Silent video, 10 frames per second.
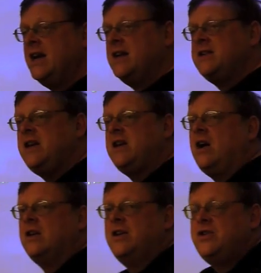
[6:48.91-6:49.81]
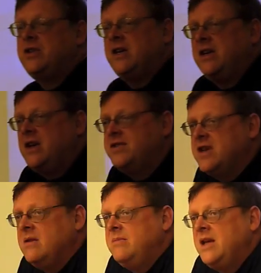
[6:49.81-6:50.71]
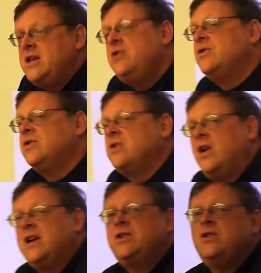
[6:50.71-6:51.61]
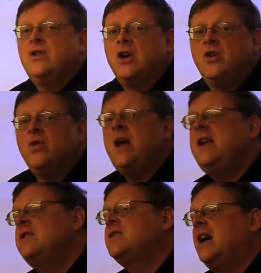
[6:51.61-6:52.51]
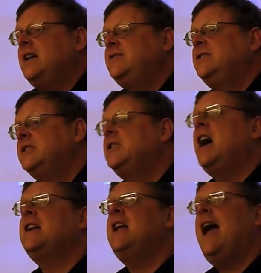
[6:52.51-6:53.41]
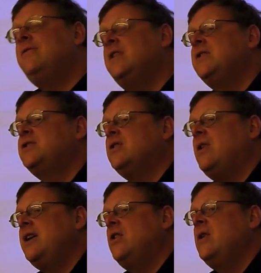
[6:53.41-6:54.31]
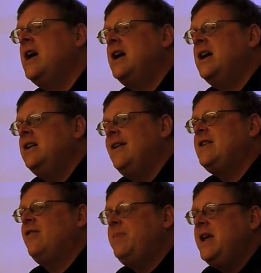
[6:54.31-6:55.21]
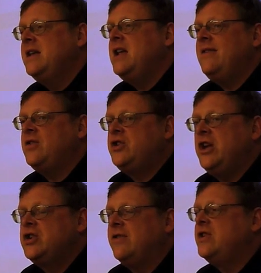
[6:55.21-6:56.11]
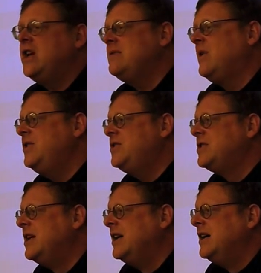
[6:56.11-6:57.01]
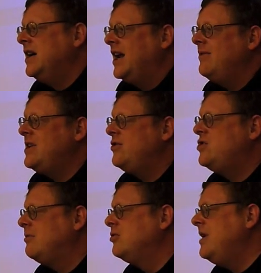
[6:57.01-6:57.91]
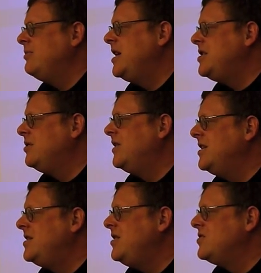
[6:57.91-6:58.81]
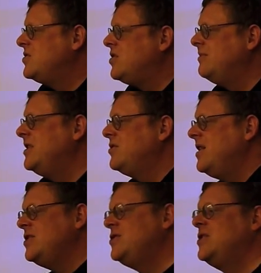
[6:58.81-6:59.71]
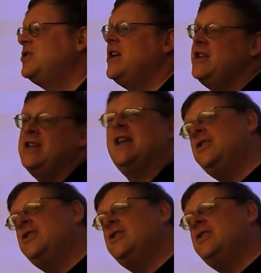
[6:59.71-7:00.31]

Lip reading: City College, the system that teachers log into to grade stuff, does not have this. So I know you have to have a PIN and you have to change it every 6 months. And I was having trouble remembering until one of the teachers told me the trick is just change it and